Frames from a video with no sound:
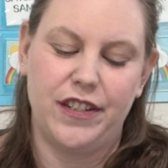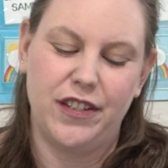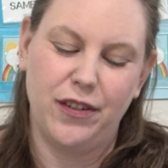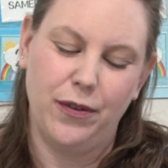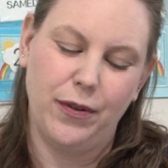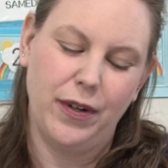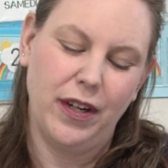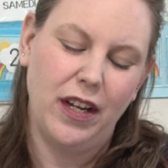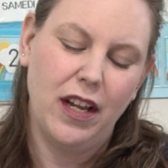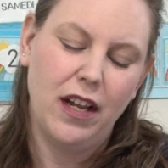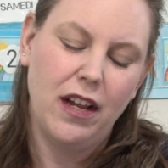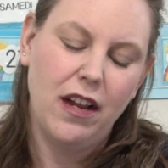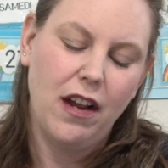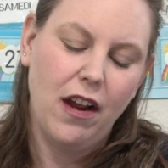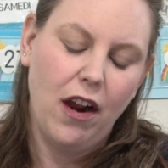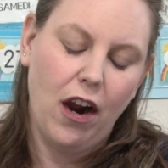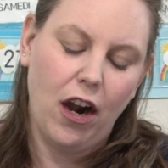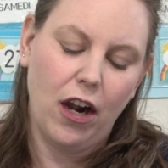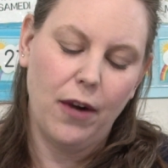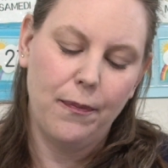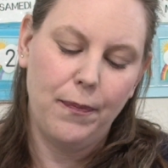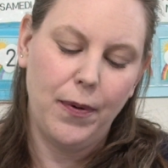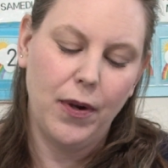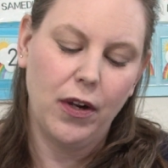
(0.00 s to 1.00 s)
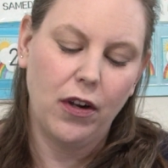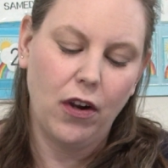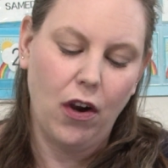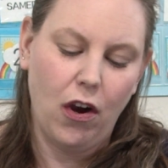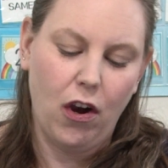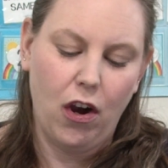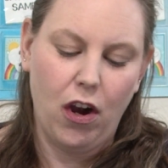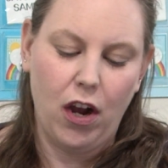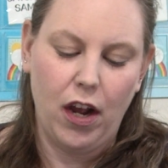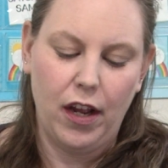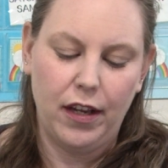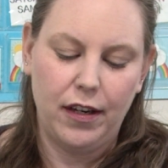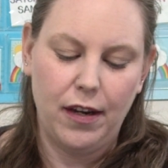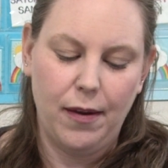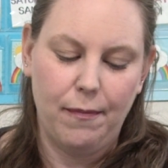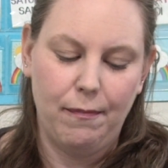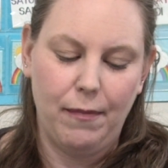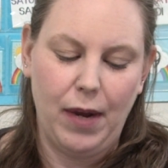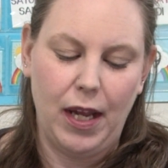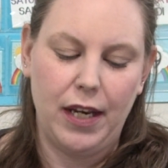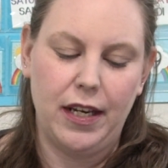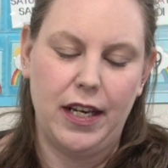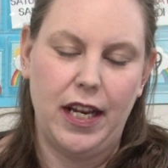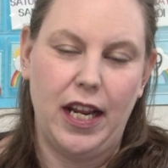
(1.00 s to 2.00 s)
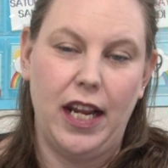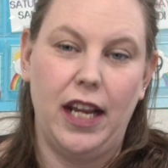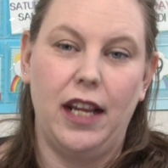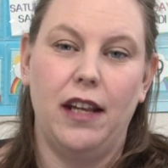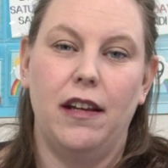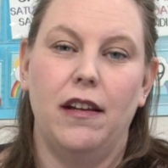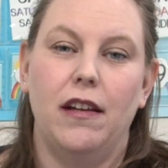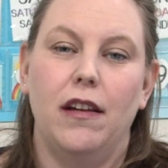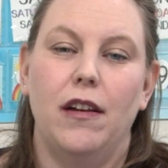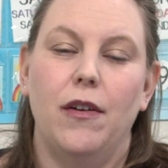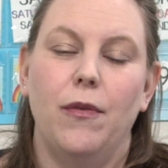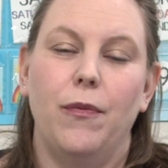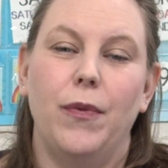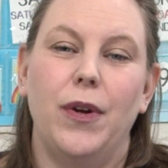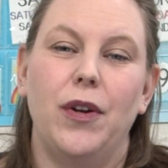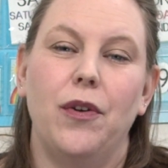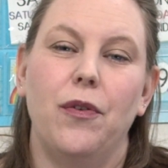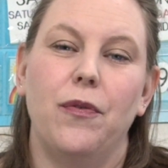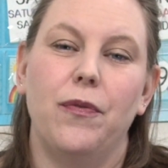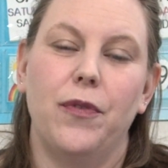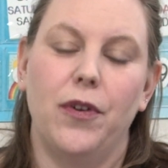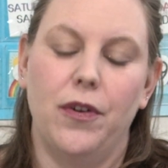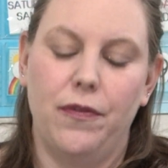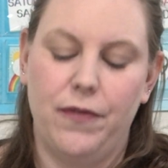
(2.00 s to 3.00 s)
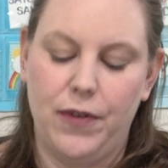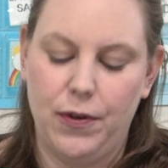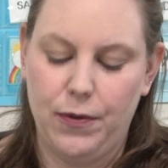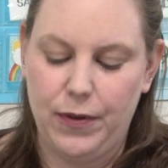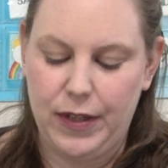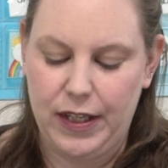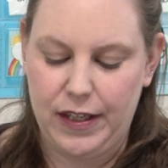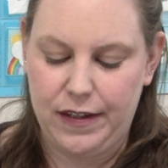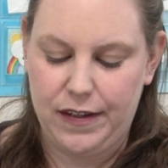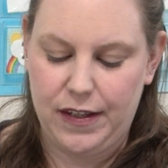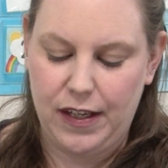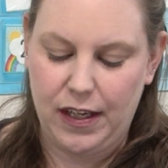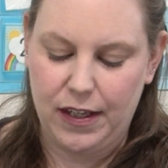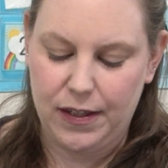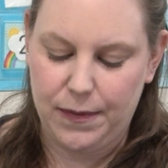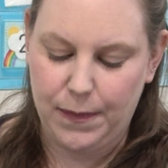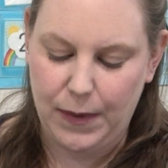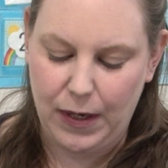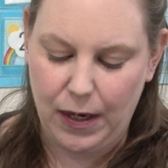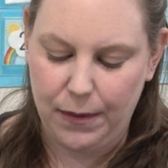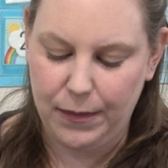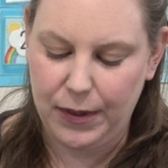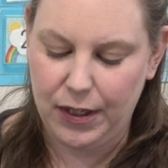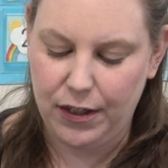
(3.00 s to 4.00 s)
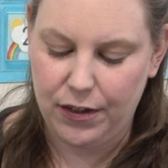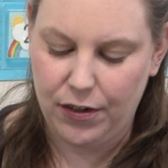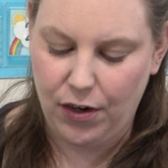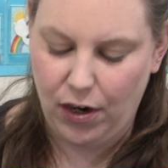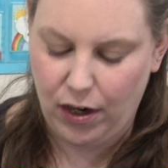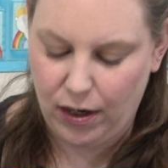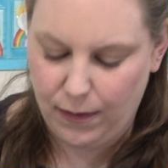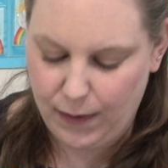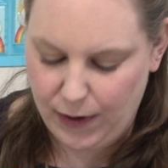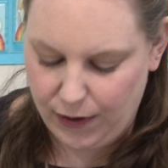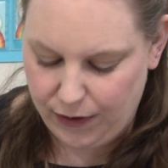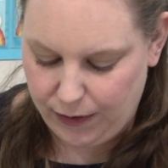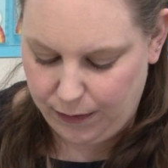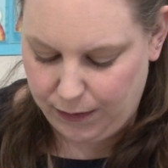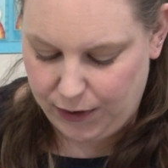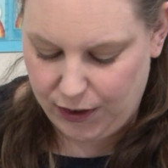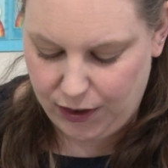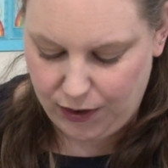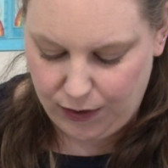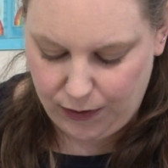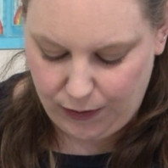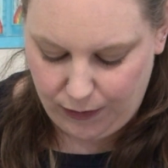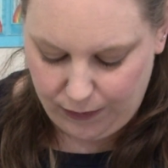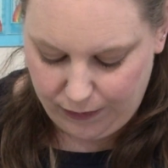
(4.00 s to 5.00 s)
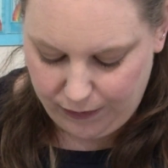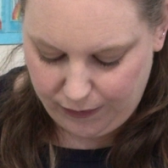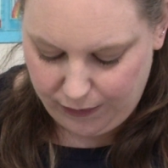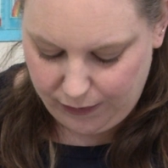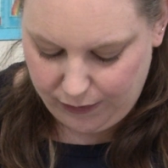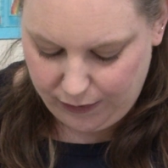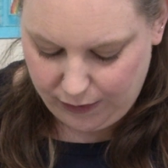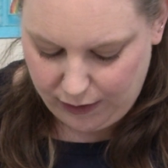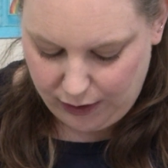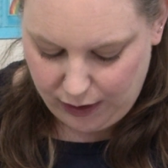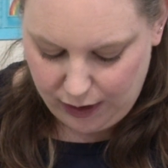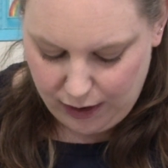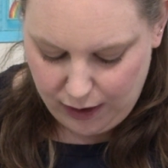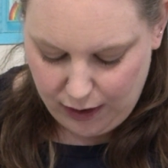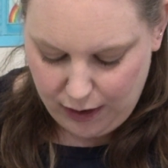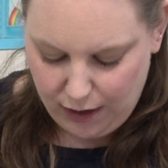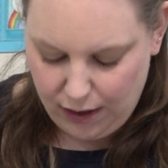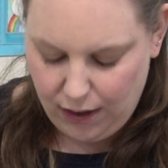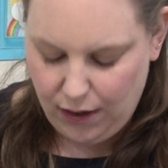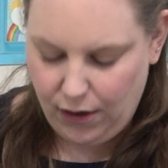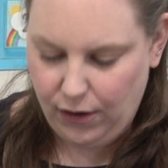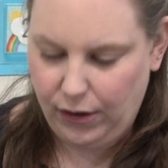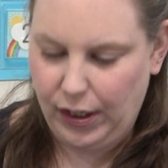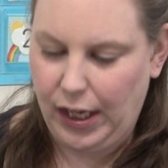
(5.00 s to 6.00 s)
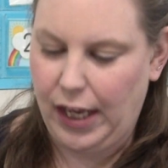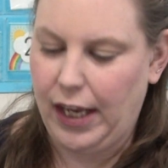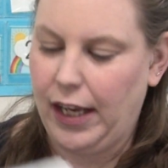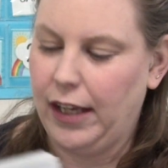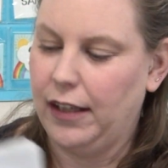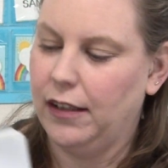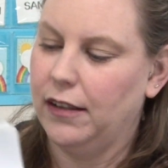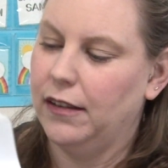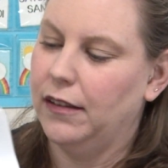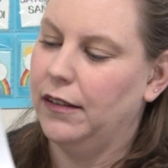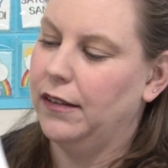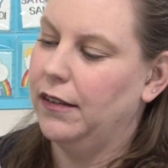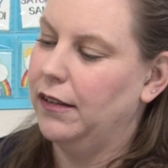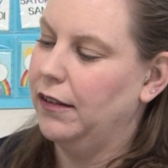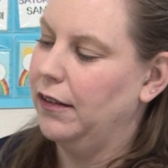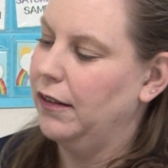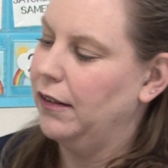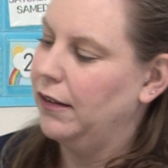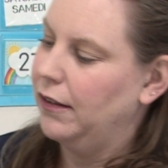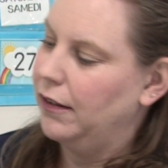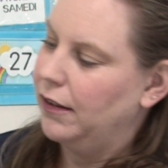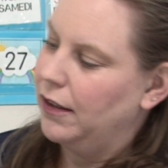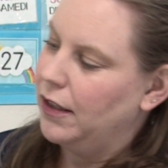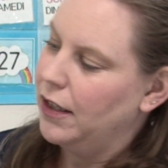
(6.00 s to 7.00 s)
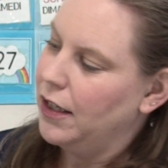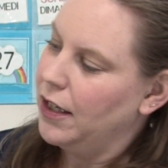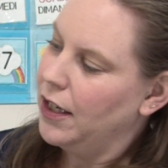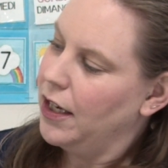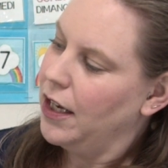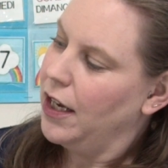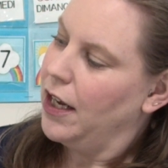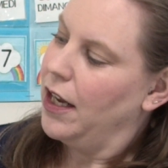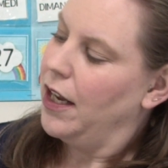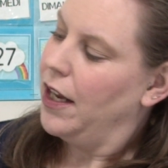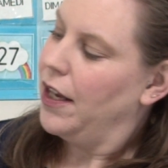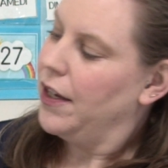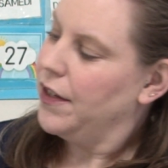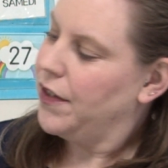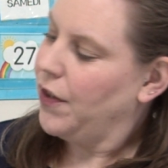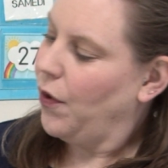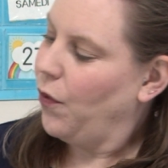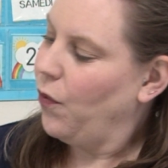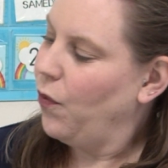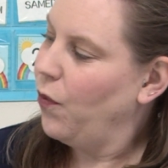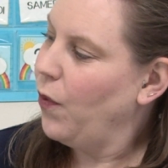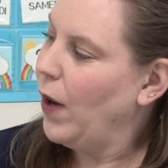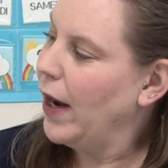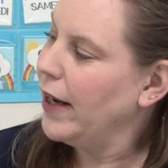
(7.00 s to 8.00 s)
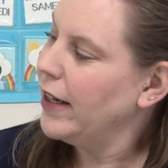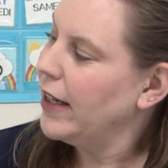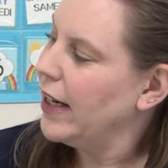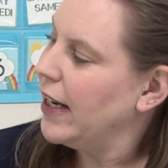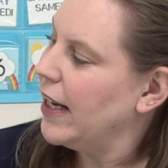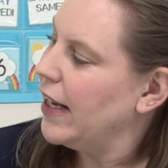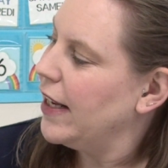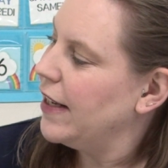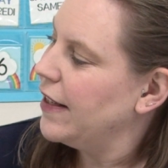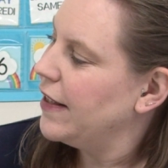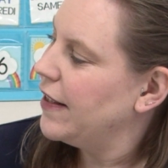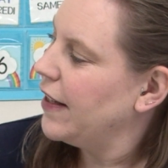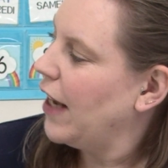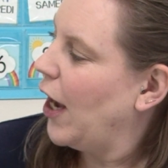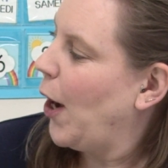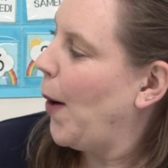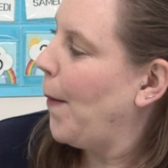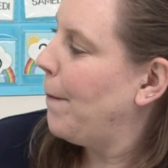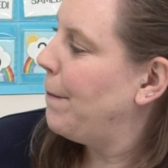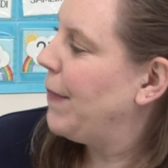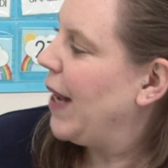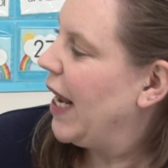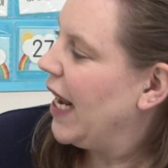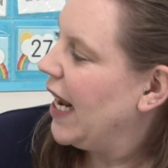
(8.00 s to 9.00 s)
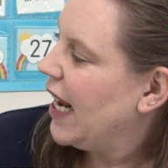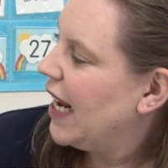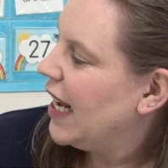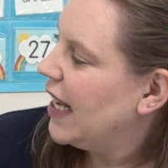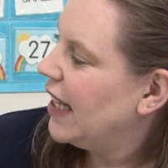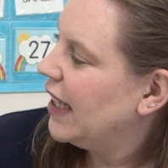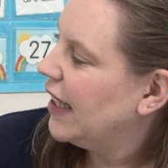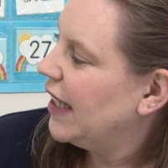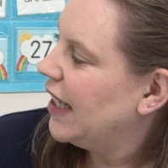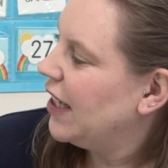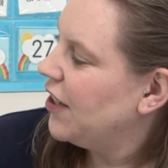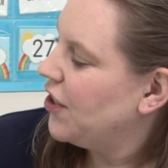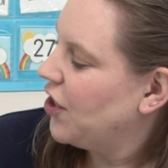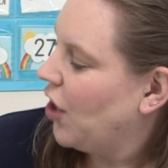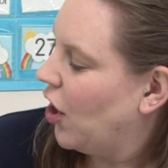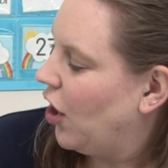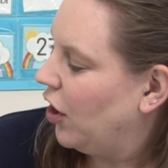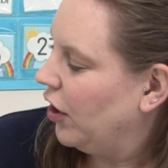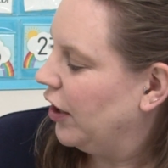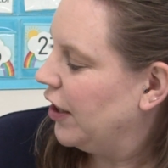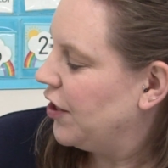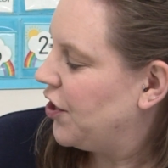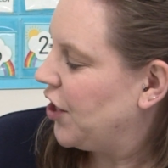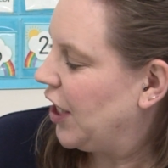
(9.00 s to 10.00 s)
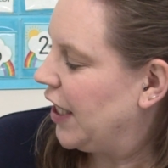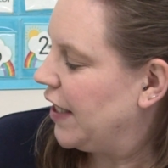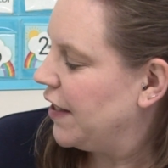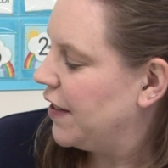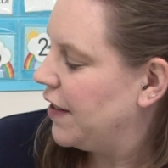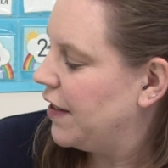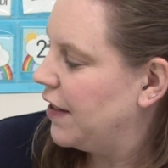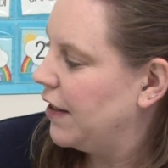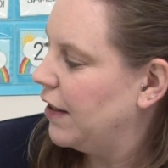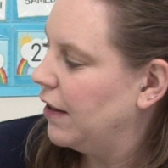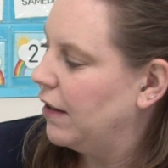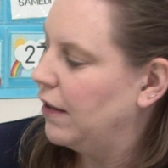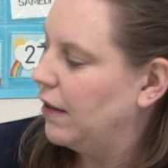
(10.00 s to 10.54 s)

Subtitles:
So our book on Monday went over a few of these things, but I'm going to talk about them too. Okay. So what is a paleontologist?